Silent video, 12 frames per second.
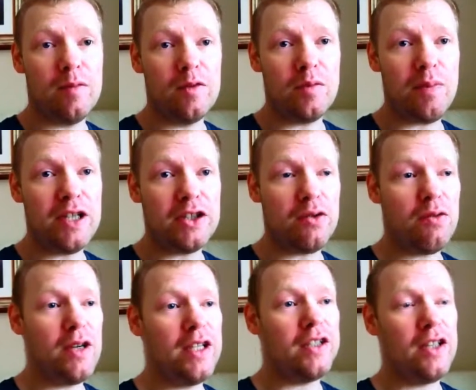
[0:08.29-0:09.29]

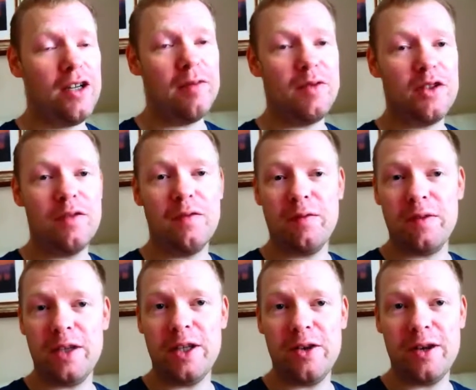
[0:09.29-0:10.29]
Special in terms of
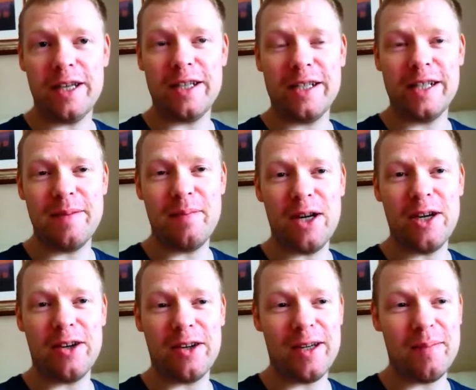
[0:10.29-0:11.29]
you get to see my
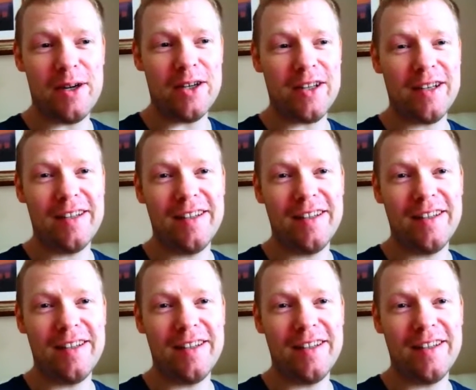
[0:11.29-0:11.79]
ugly mug,